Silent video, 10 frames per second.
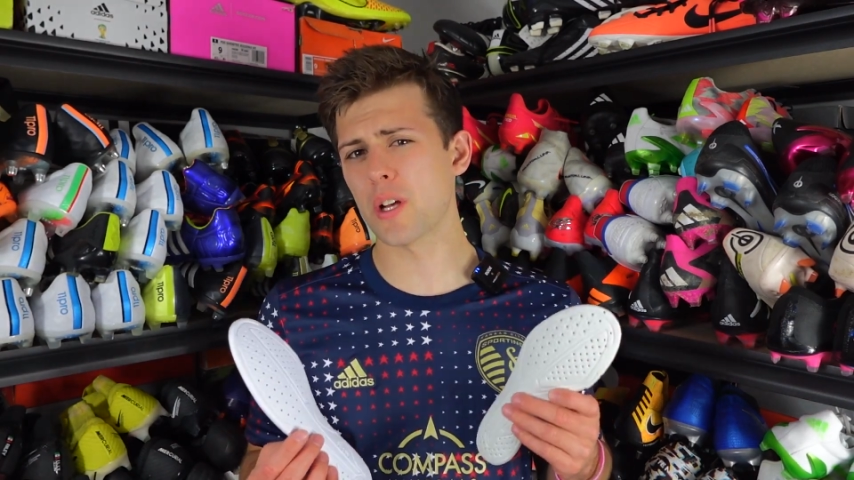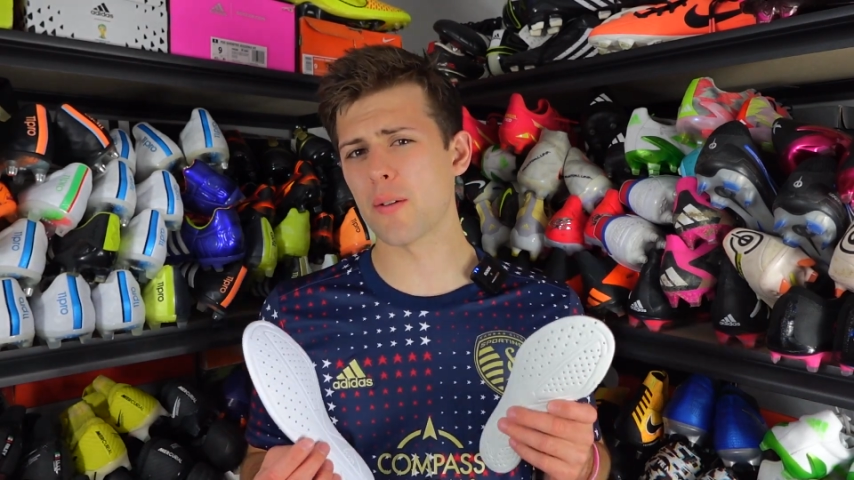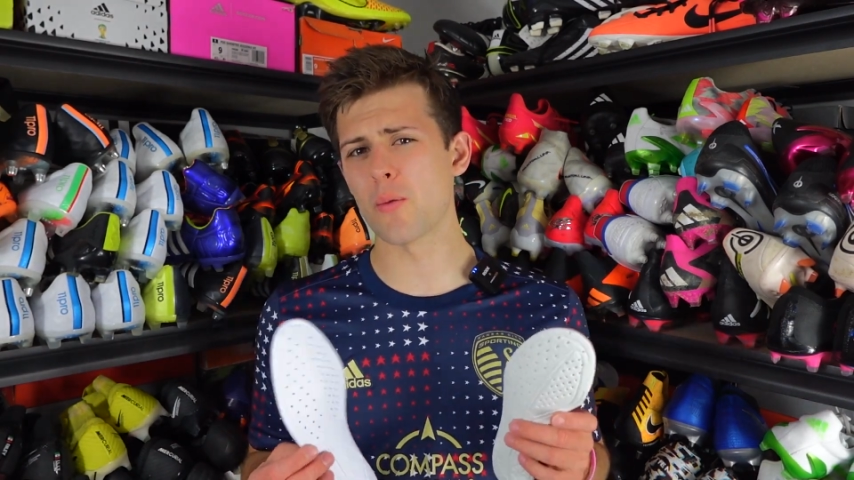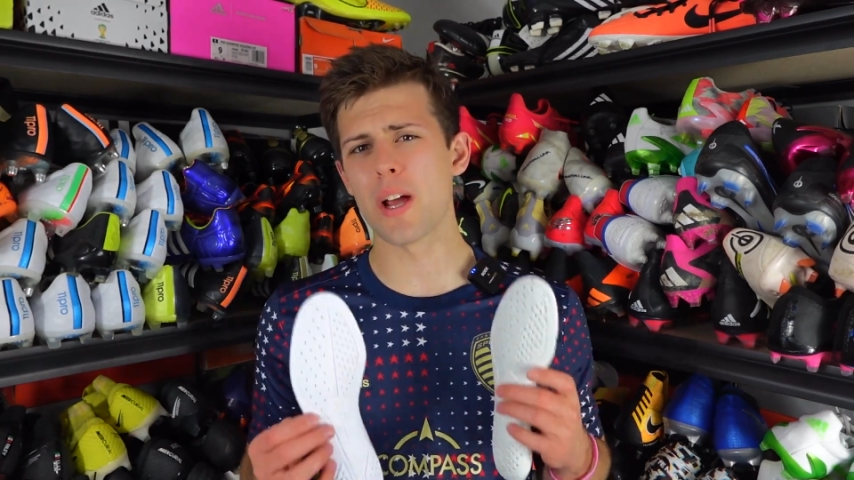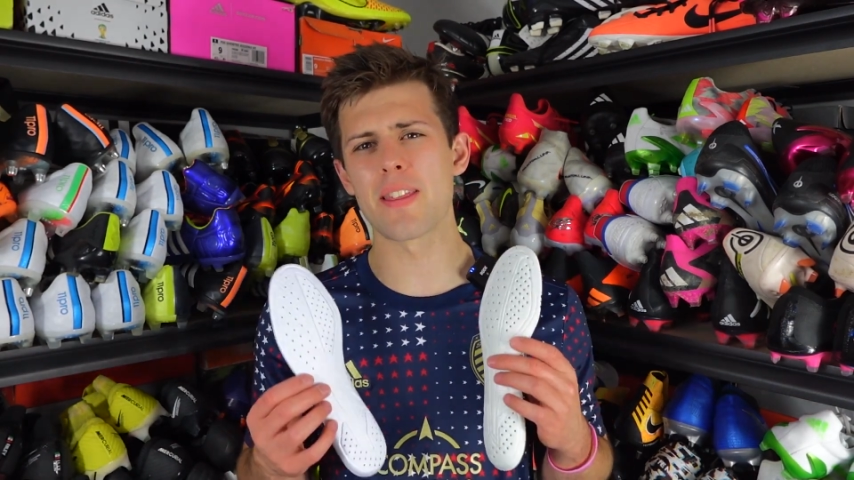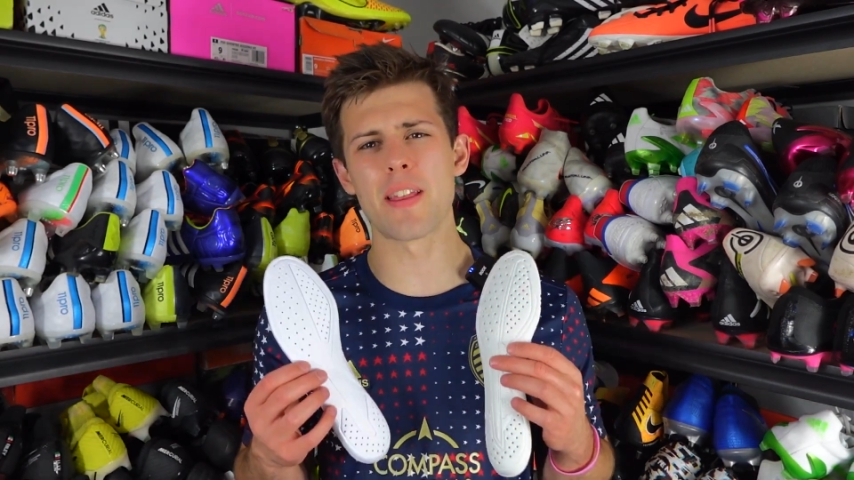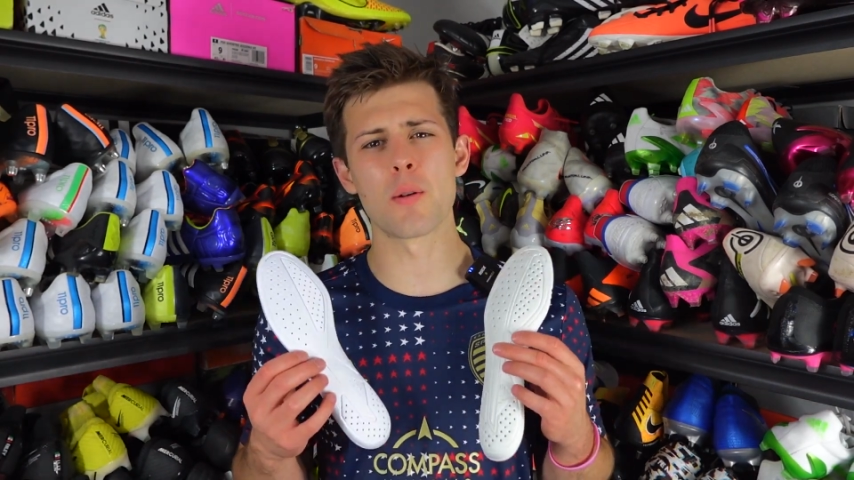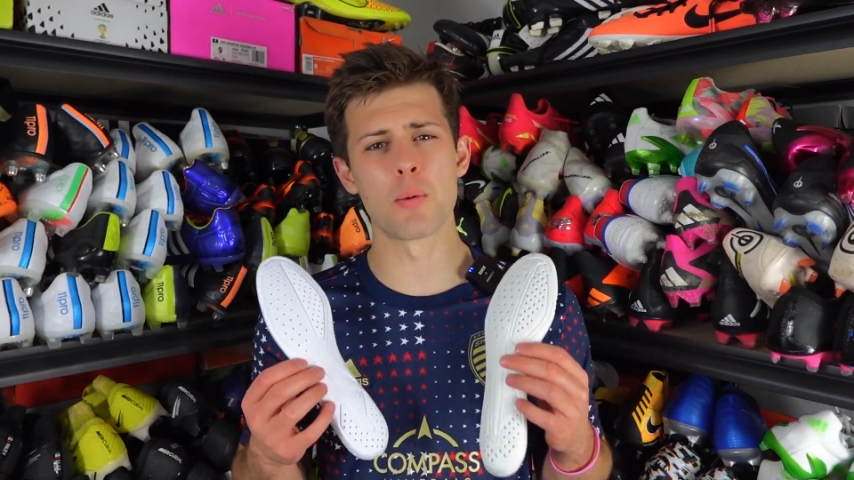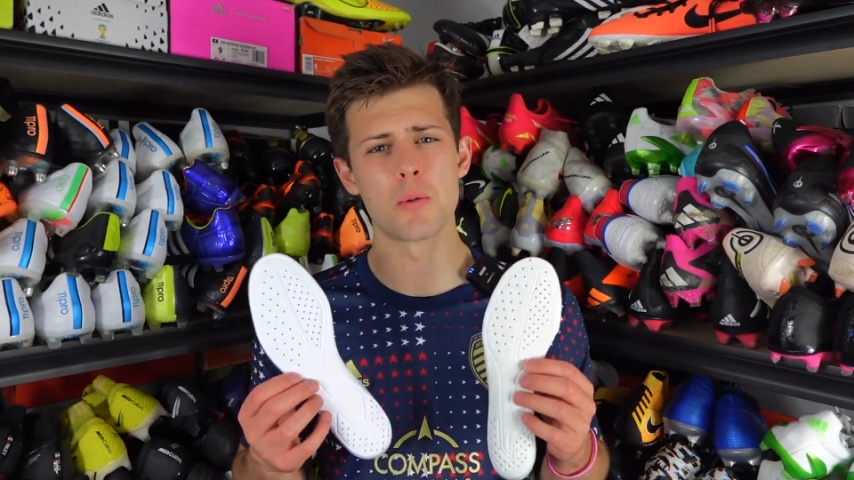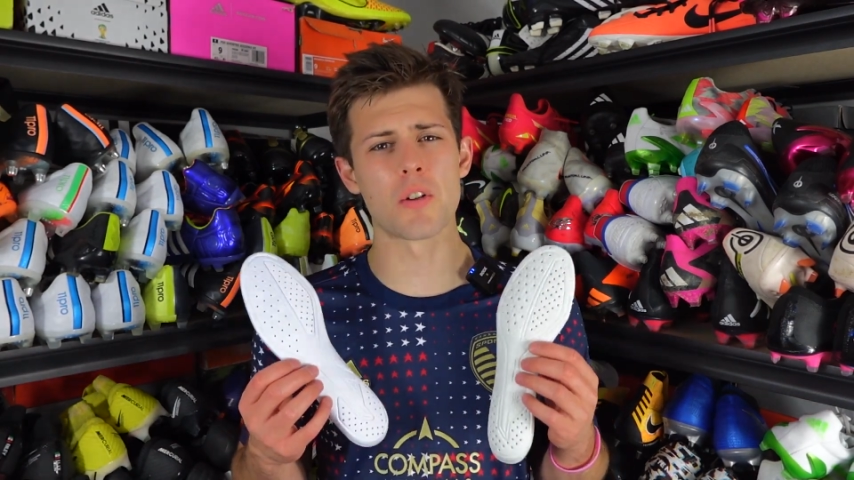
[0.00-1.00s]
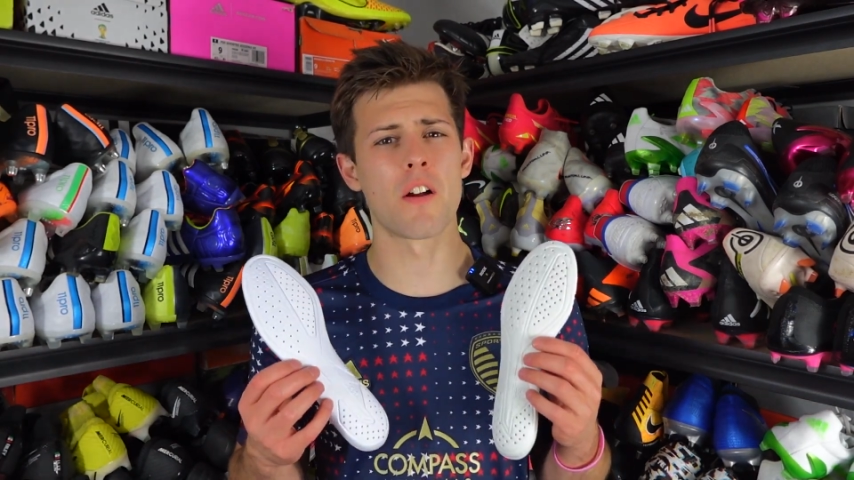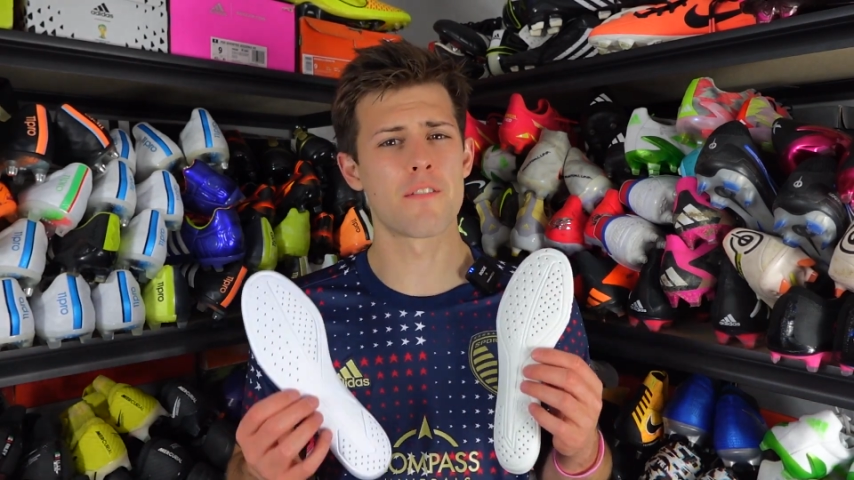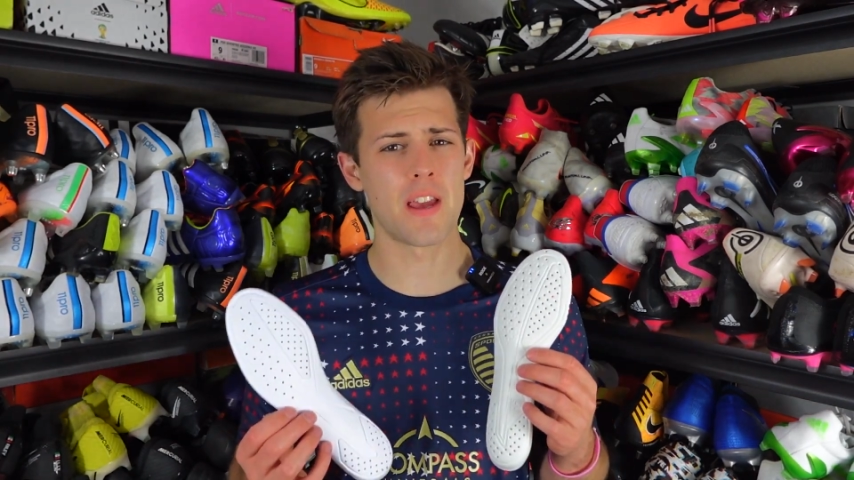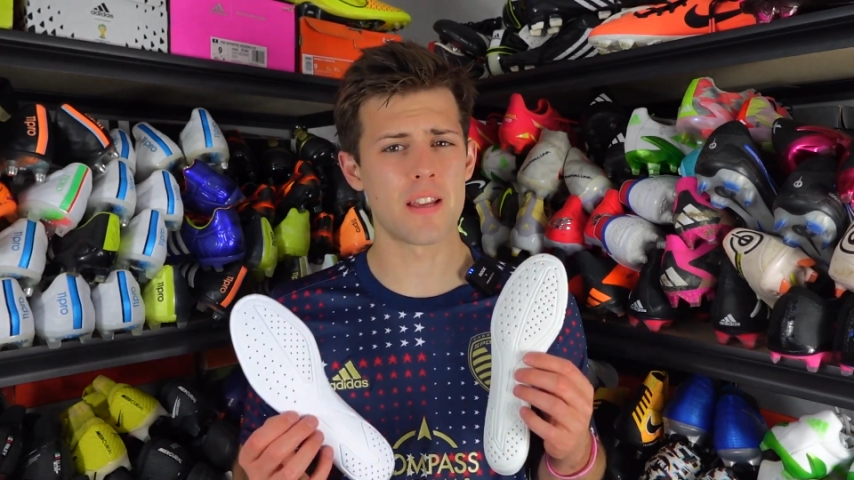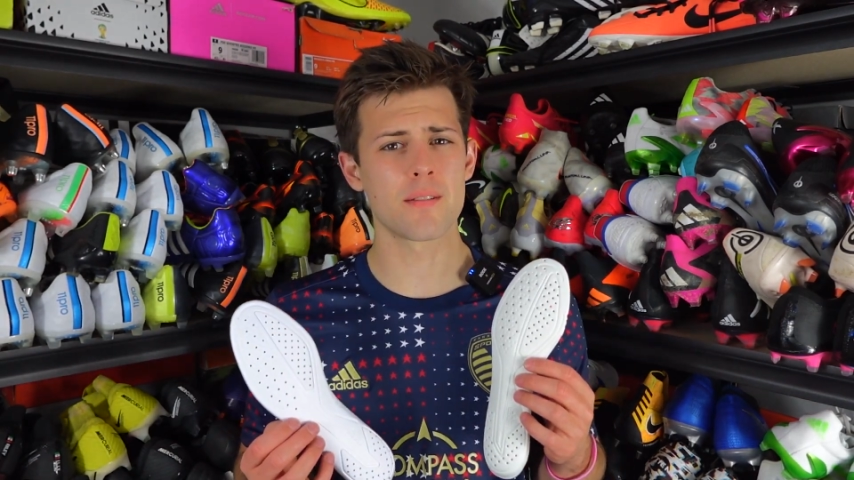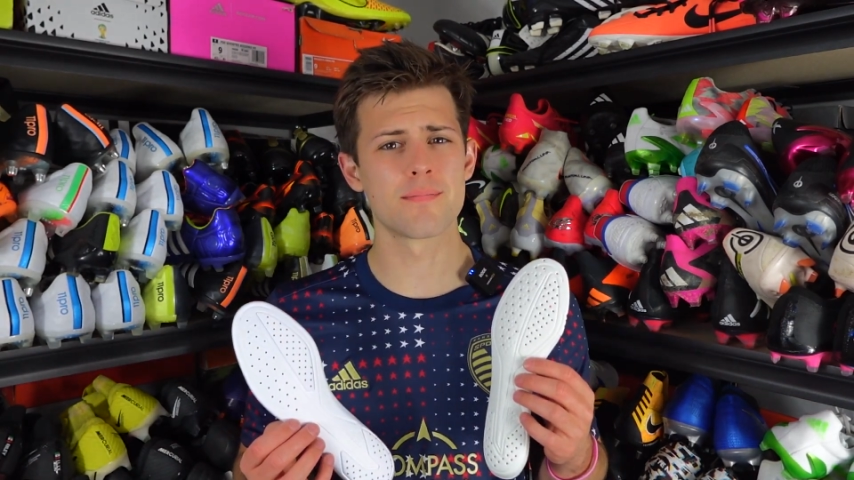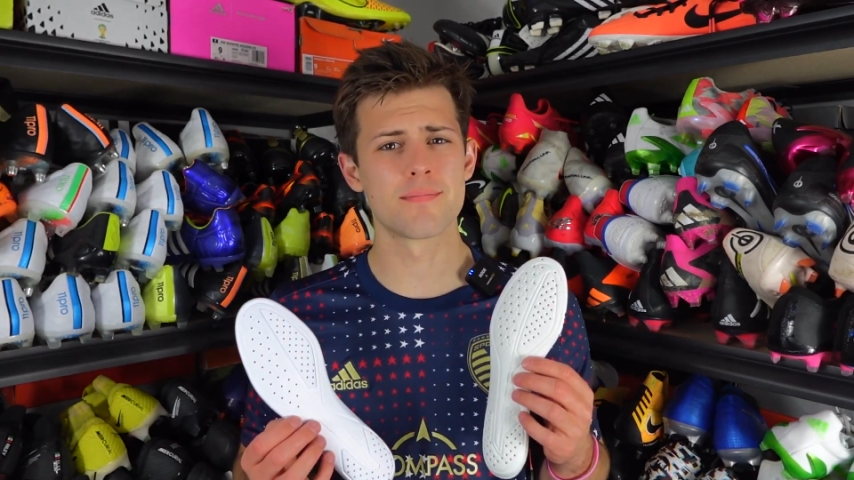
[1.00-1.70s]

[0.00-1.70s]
giveaway that the boots are fake.